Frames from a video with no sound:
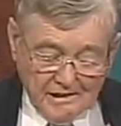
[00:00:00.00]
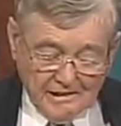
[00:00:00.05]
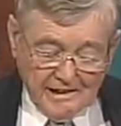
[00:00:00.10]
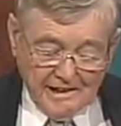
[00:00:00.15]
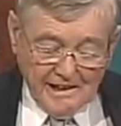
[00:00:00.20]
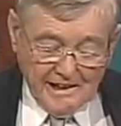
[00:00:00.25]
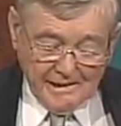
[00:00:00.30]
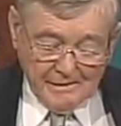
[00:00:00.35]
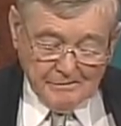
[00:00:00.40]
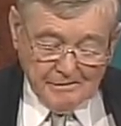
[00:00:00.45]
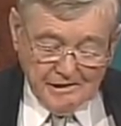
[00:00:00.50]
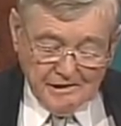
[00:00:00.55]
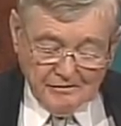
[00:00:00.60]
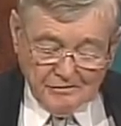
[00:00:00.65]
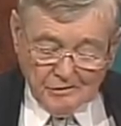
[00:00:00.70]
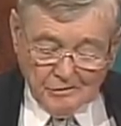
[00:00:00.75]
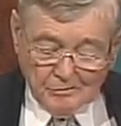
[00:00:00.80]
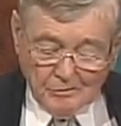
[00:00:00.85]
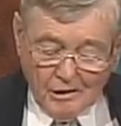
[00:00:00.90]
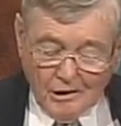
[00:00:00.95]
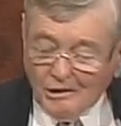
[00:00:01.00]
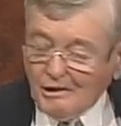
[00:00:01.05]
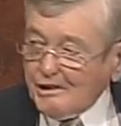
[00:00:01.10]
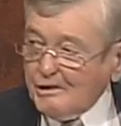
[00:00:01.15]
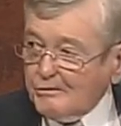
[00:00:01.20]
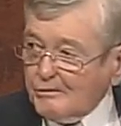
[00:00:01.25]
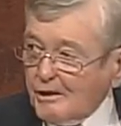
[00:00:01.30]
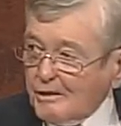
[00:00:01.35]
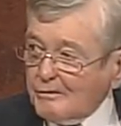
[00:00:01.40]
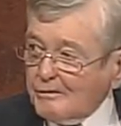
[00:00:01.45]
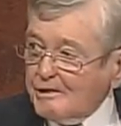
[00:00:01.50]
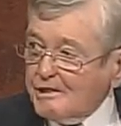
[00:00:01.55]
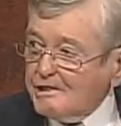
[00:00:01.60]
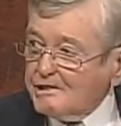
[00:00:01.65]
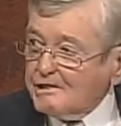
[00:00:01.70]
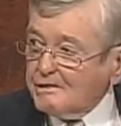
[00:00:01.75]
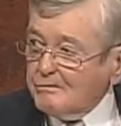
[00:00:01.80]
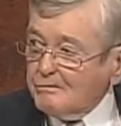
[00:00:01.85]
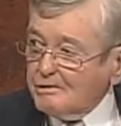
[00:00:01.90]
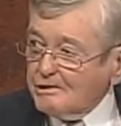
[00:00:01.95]
Academy for Park and
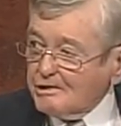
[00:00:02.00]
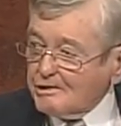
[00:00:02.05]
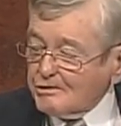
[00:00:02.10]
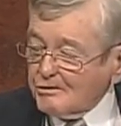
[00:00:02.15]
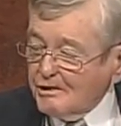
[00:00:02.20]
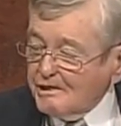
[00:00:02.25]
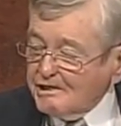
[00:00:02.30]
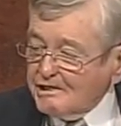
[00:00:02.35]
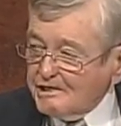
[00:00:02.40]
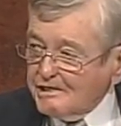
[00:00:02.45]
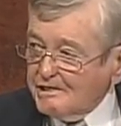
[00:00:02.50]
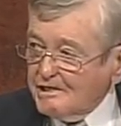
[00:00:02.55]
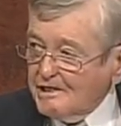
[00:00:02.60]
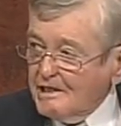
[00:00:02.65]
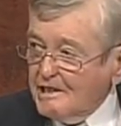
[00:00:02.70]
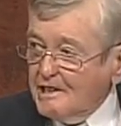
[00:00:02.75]
Recreation Administration